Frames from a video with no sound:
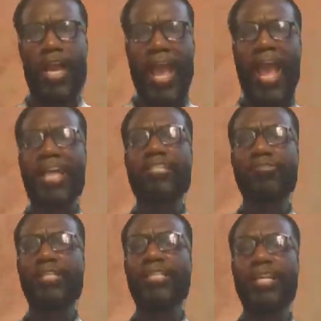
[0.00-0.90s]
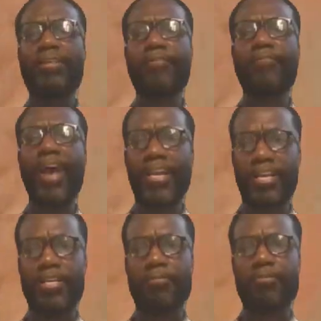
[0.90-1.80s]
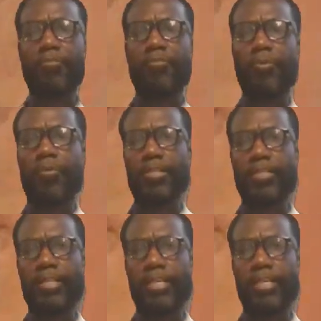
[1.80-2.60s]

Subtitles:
actually did in fact come to fruition,